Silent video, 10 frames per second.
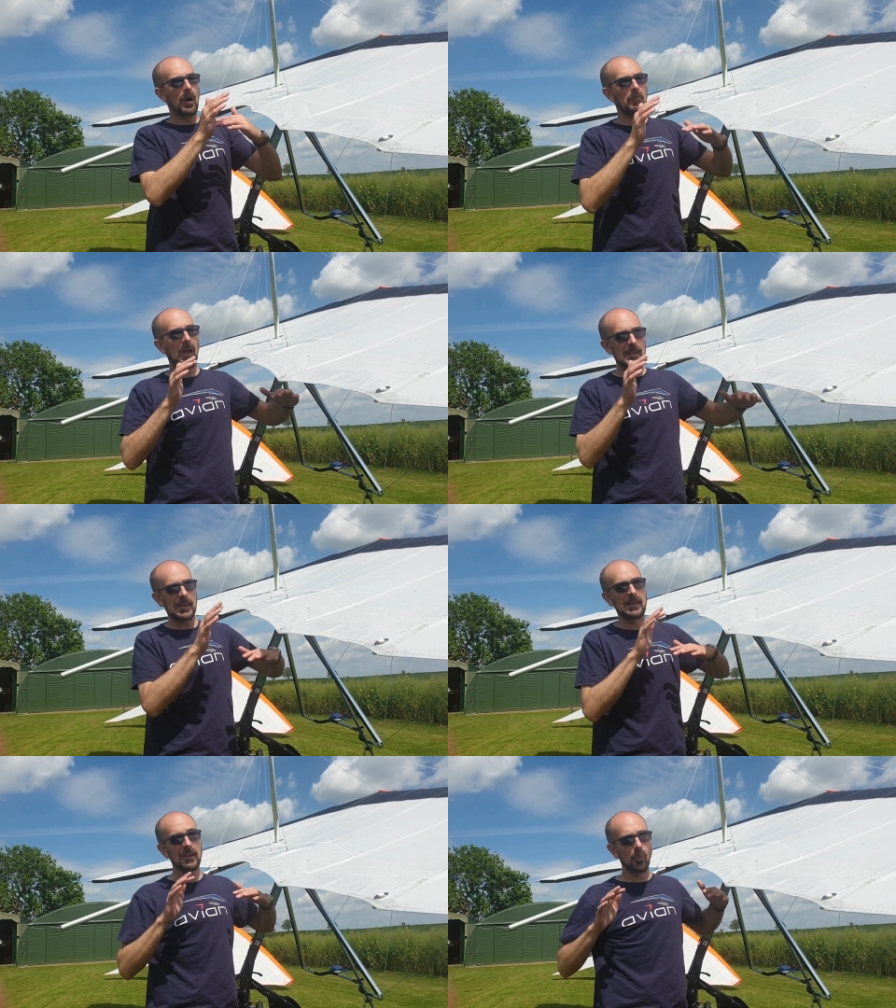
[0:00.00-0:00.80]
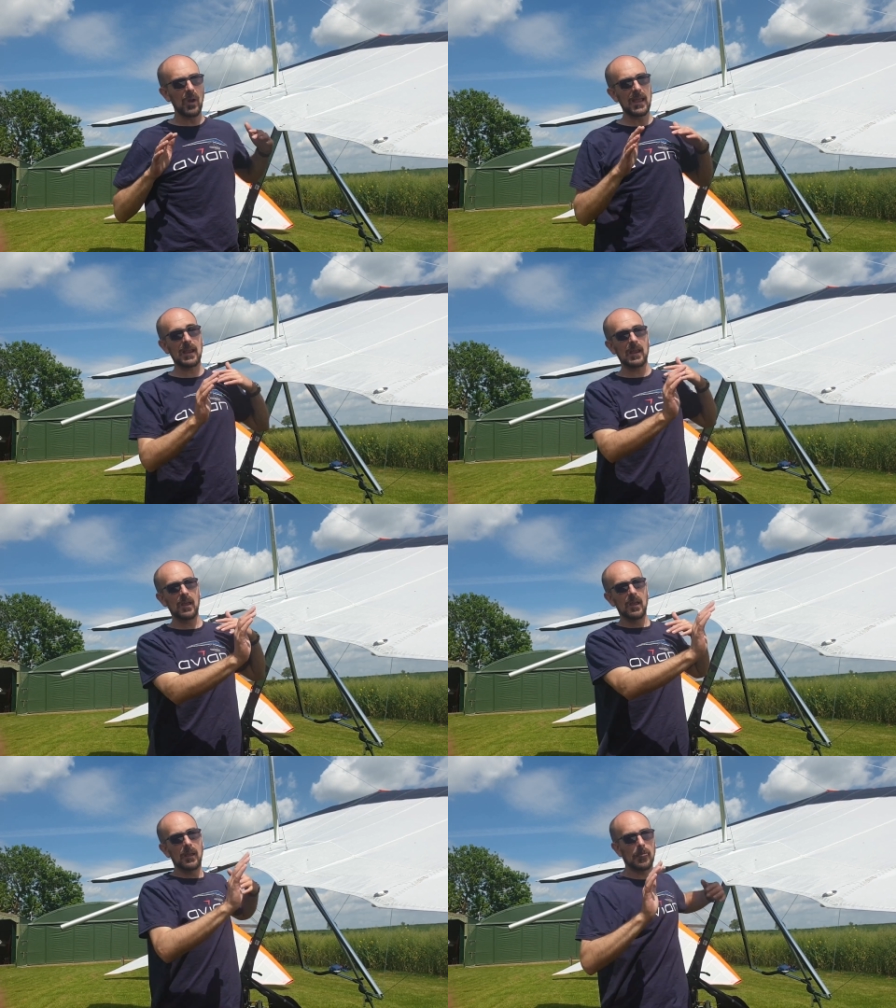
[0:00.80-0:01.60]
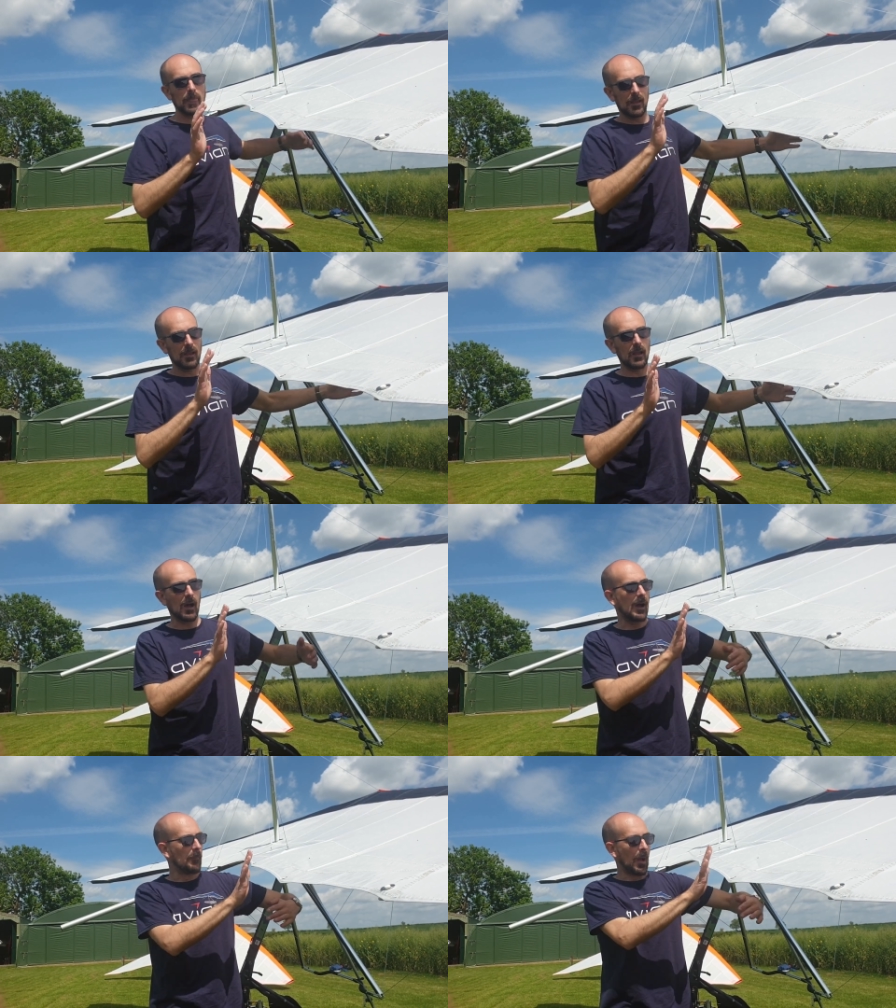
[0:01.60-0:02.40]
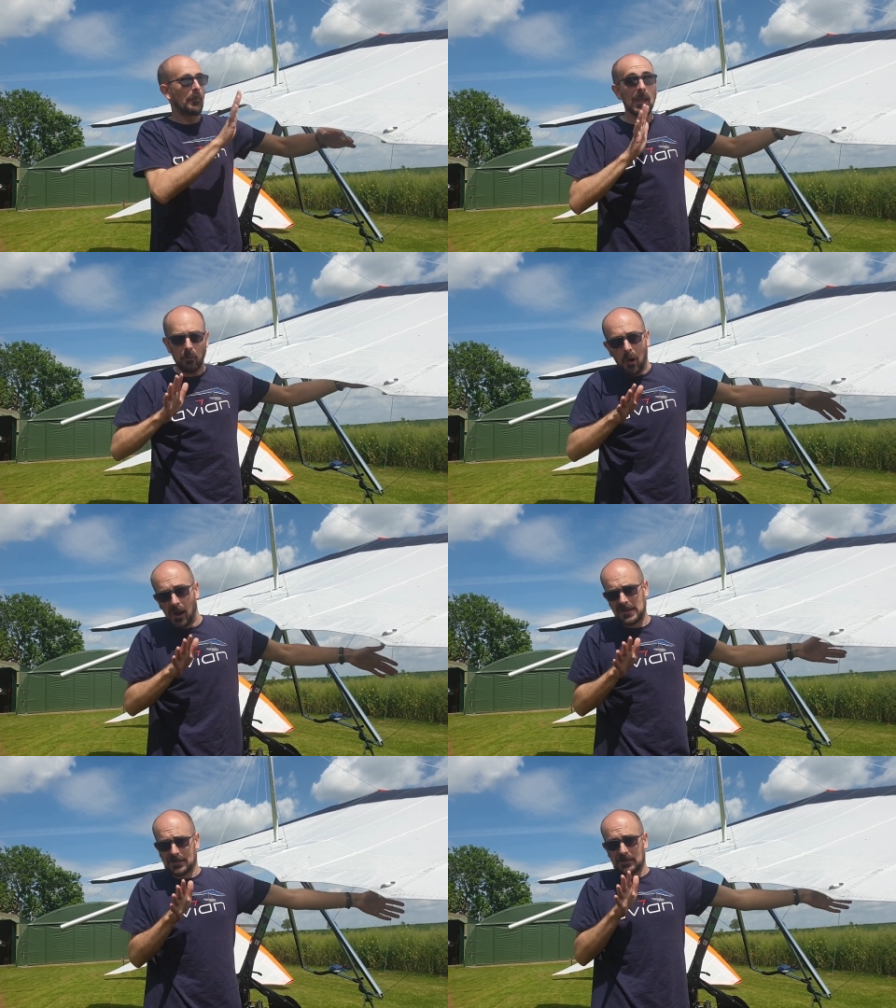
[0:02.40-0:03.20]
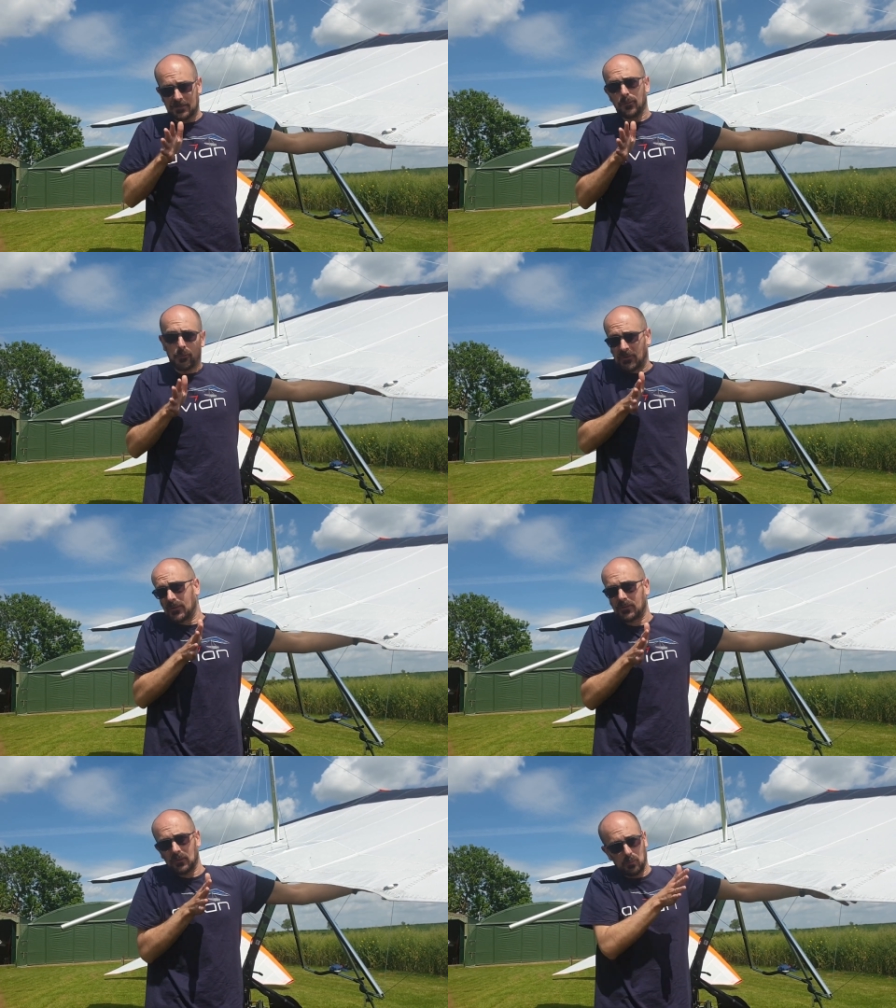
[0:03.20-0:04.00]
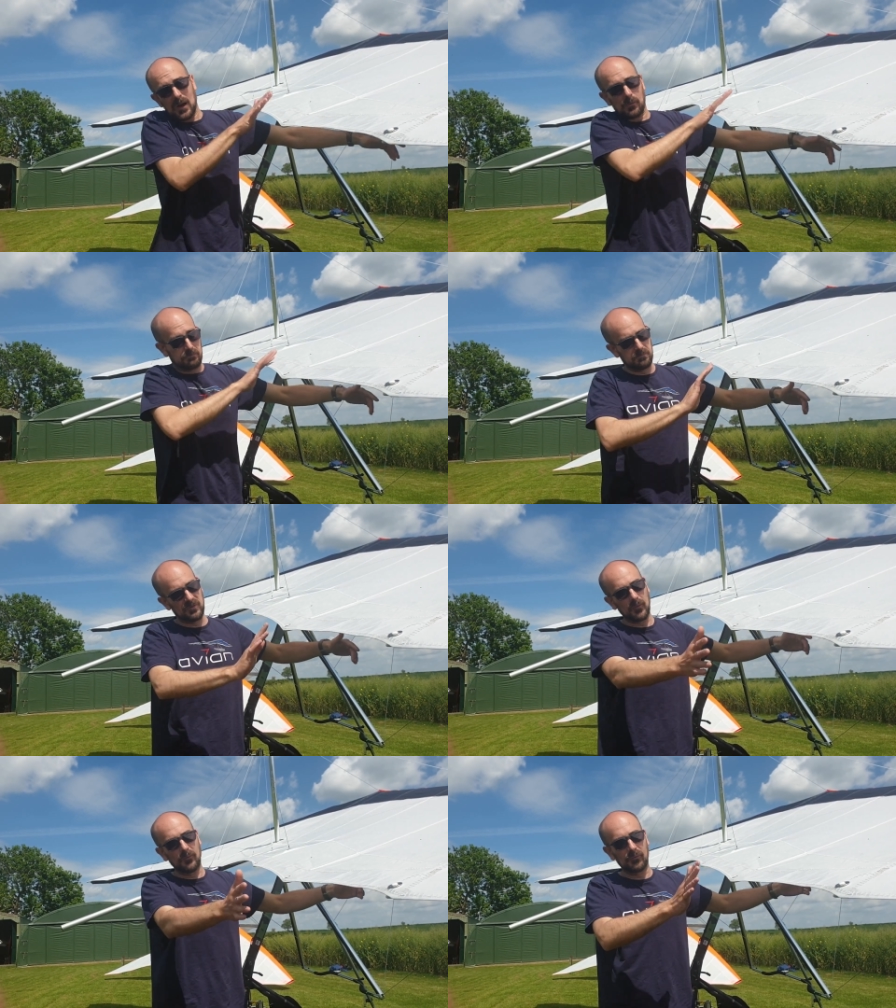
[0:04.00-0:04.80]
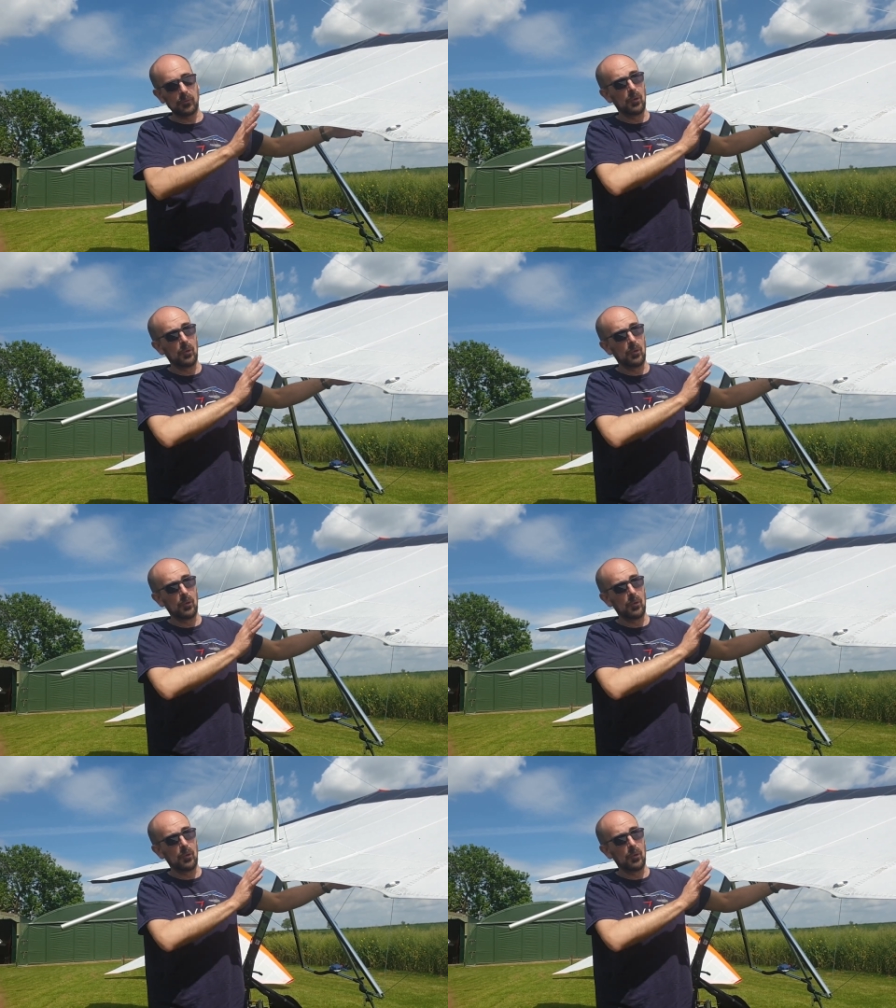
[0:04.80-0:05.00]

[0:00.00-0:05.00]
by making the wing a bit wider towards, well, sort of